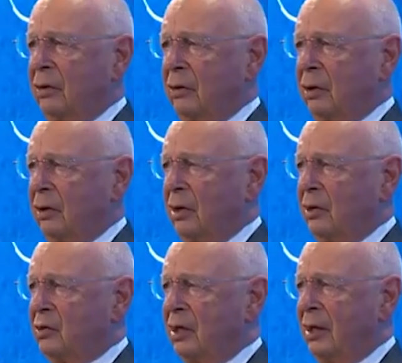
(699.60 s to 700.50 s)
uh,
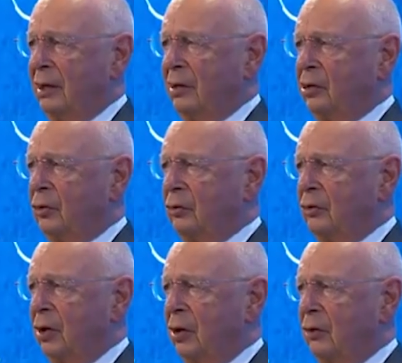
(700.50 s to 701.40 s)
let's say, related
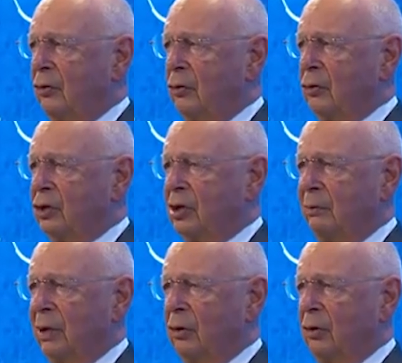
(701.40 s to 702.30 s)
to
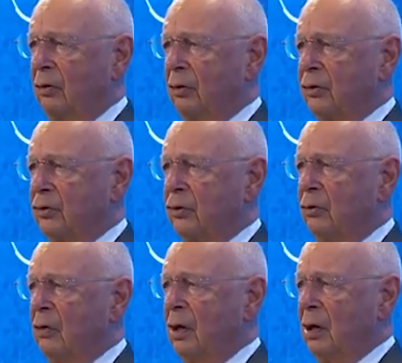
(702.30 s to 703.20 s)
technology, but
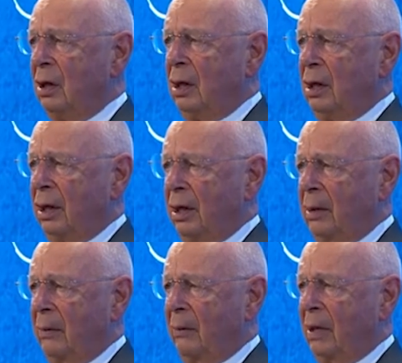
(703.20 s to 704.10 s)
also
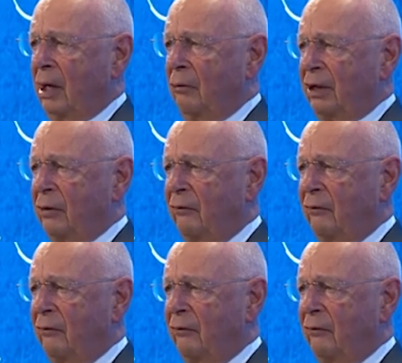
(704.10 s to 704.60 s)
um, how it